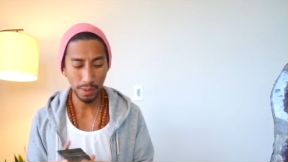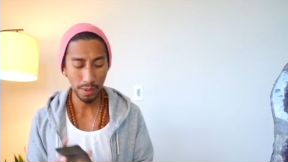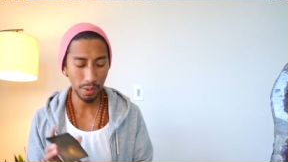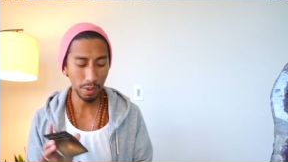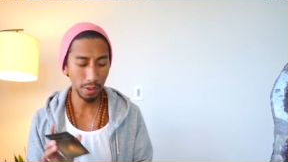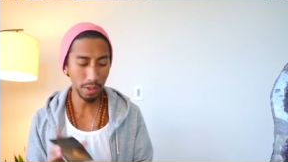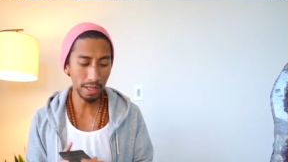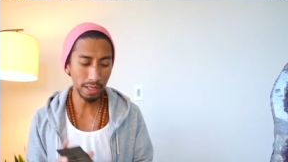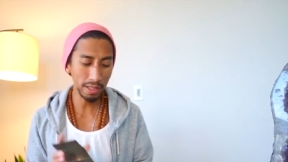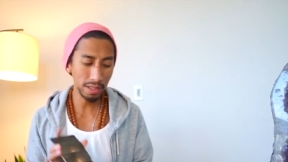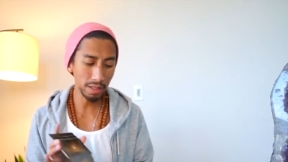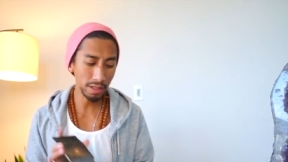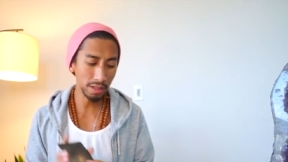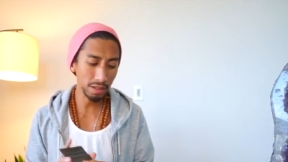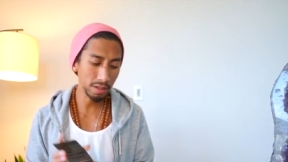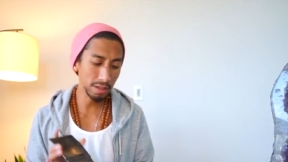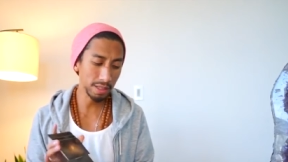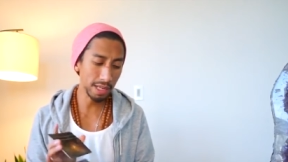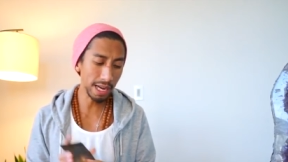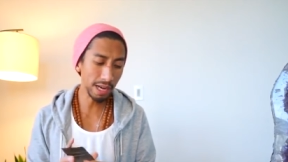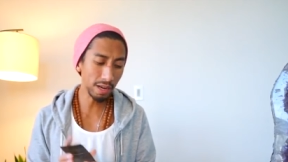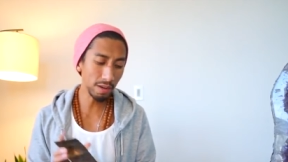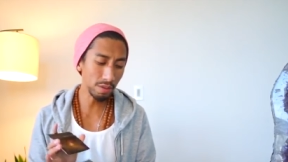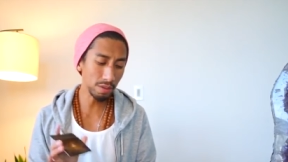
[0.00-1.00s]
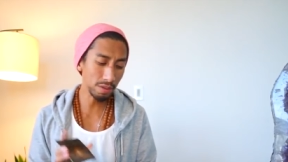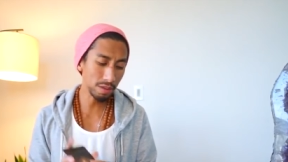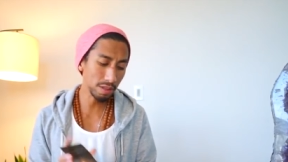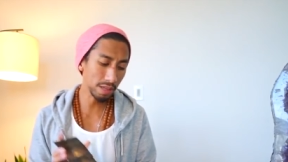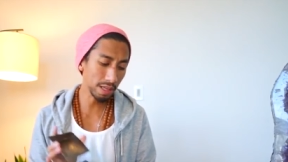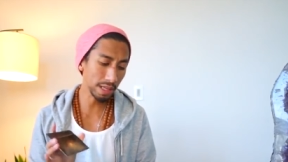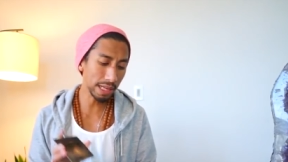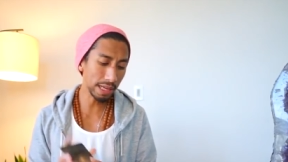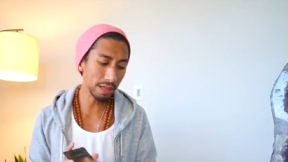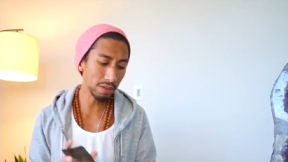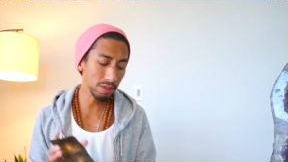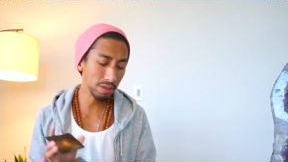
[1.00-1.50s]
You're letting doubt
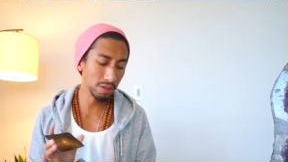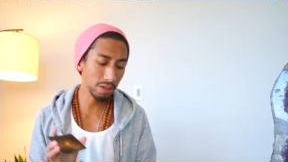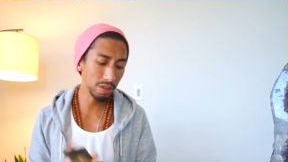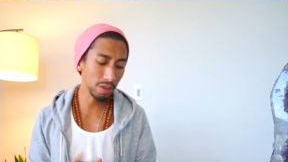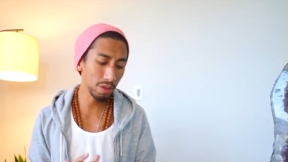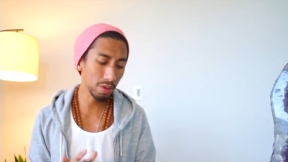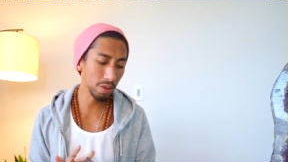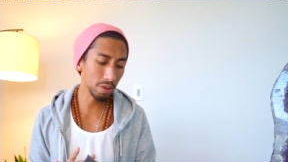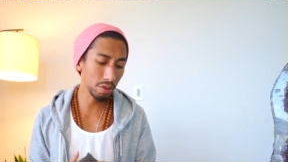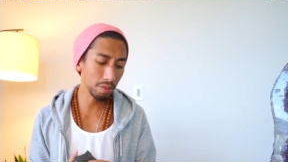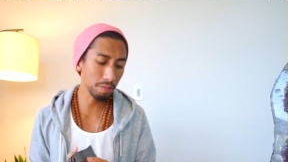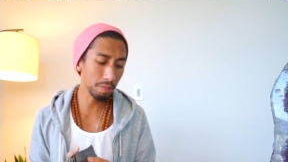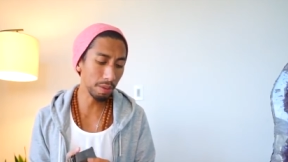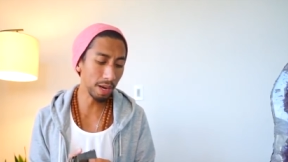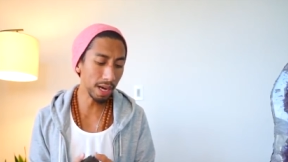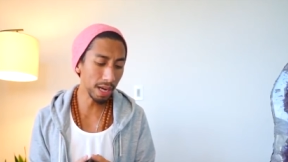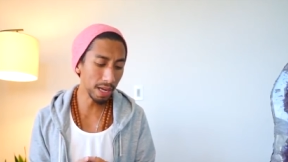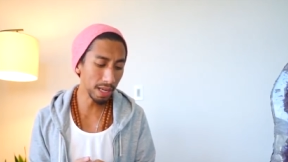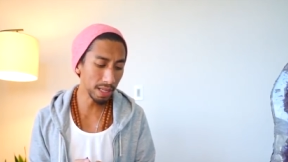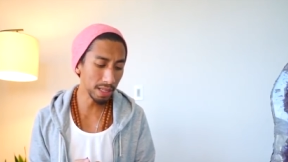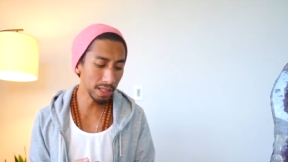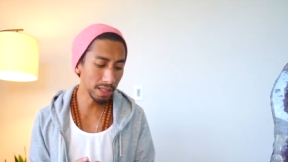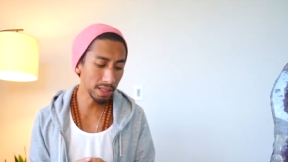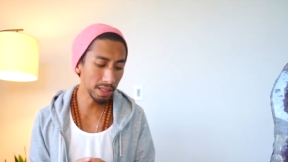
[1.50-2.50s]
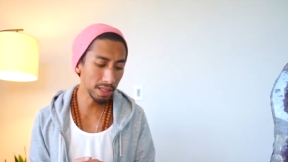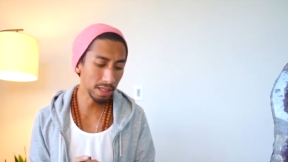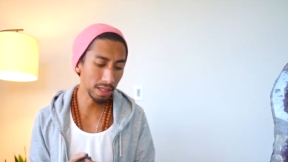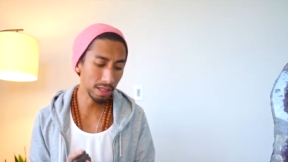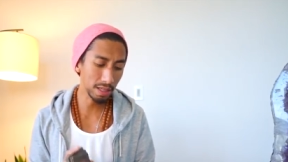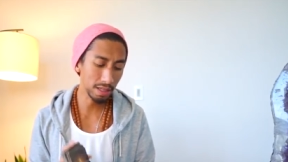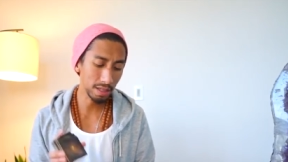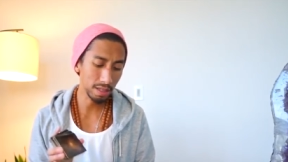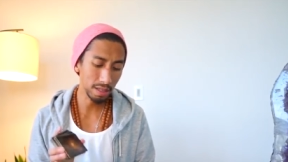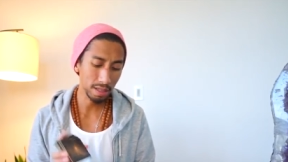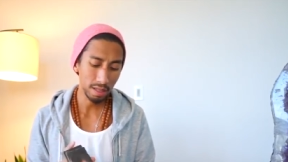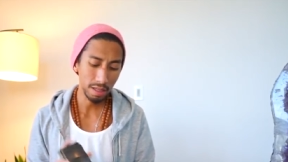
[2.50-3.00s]
cloud your mind.
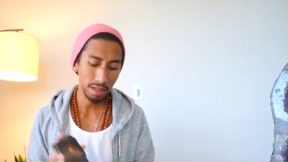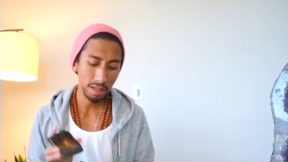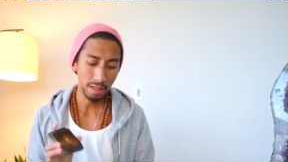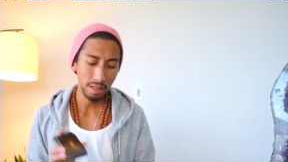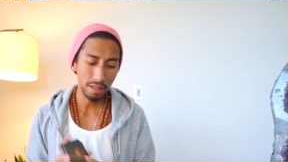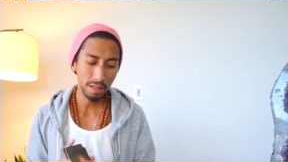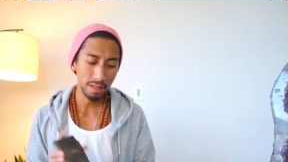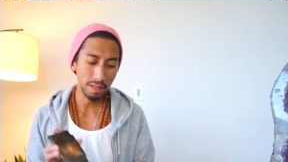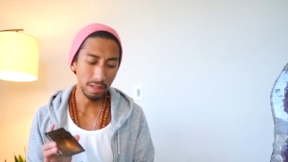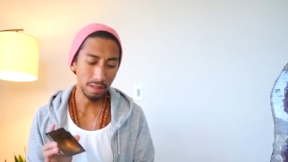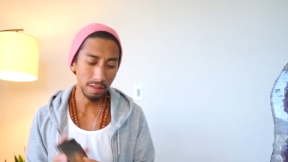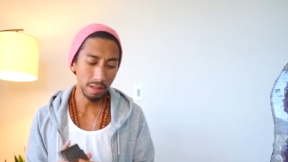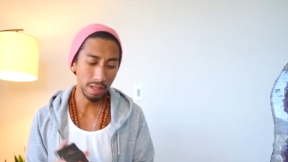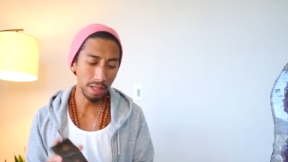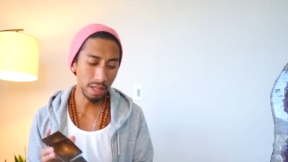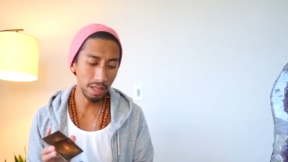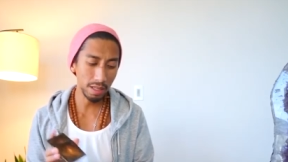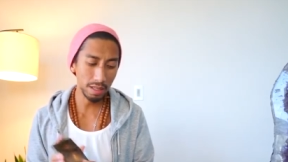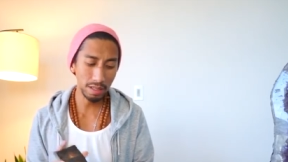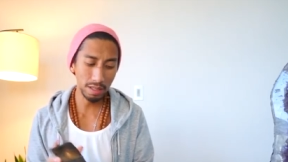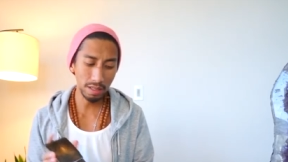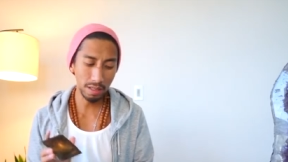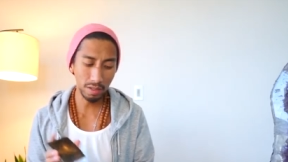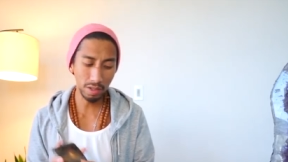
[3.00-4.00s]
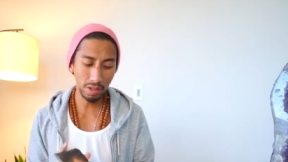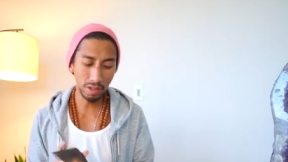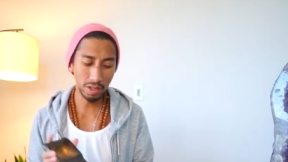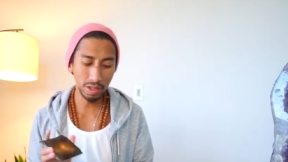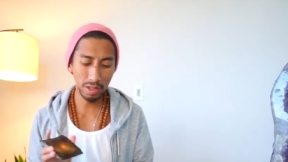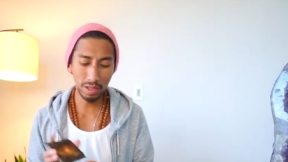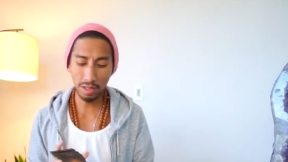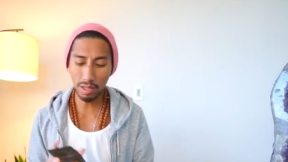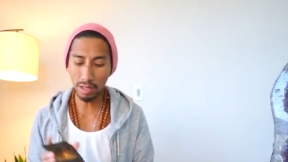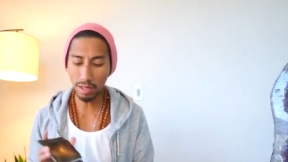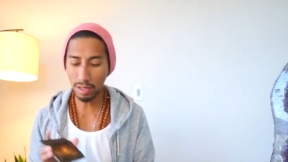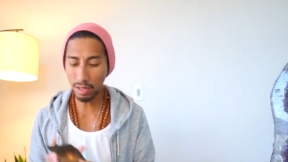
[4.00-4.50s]
So hence you're
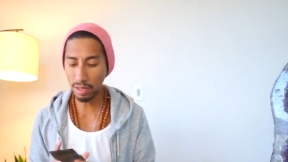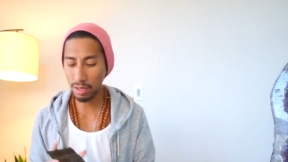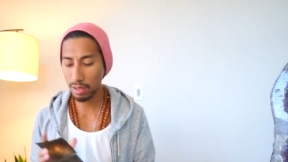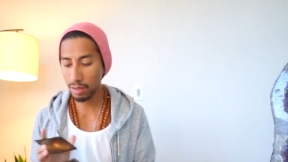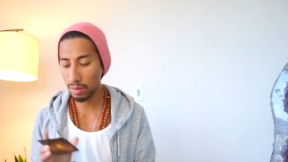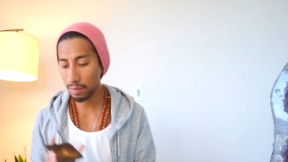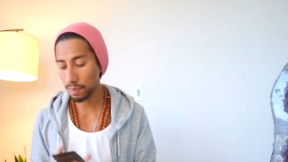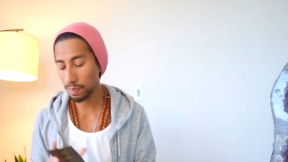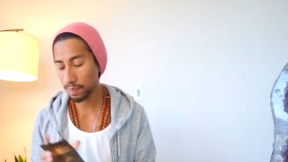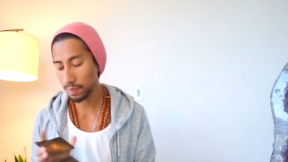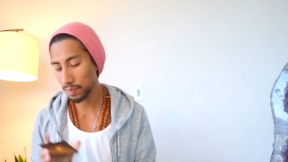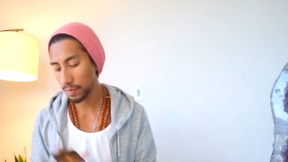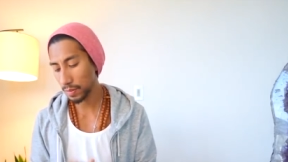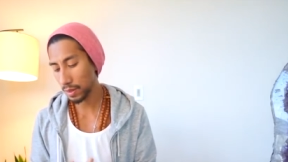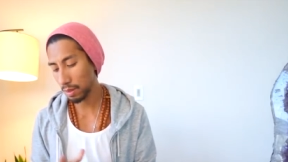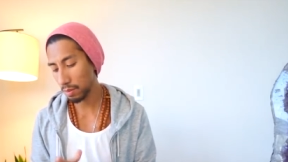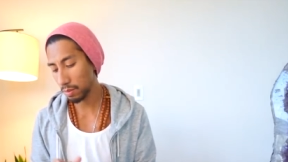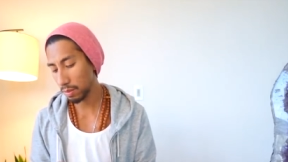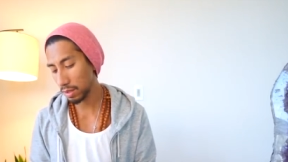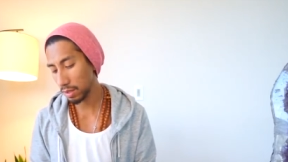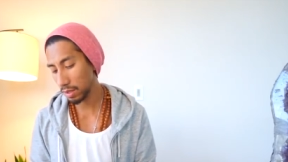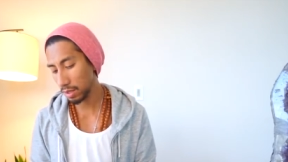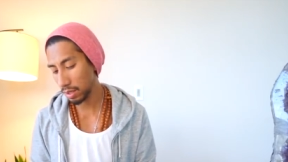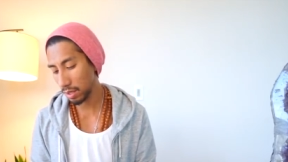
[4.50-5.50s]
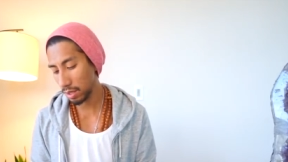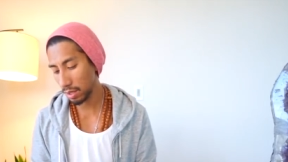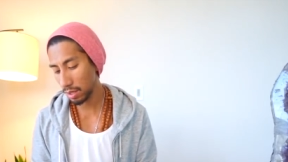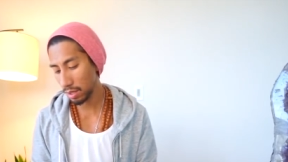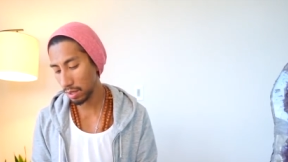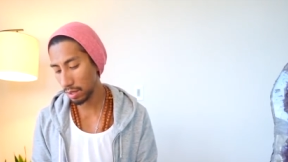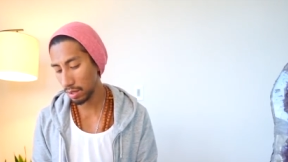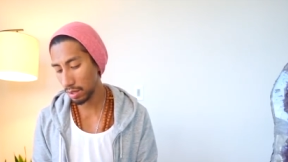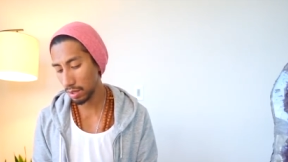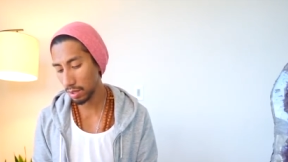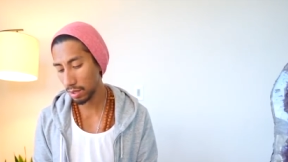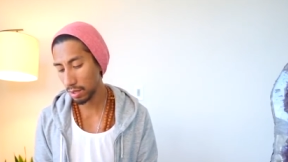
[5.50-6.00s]
stuck. Let me see
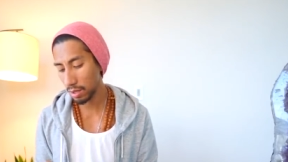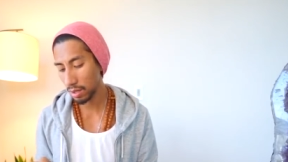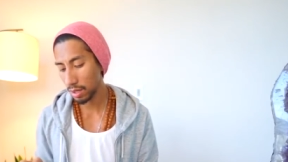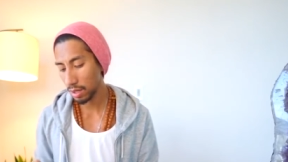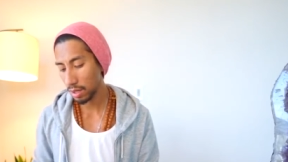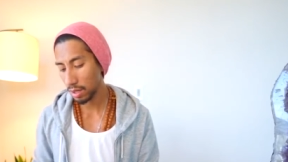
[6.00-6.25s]
here.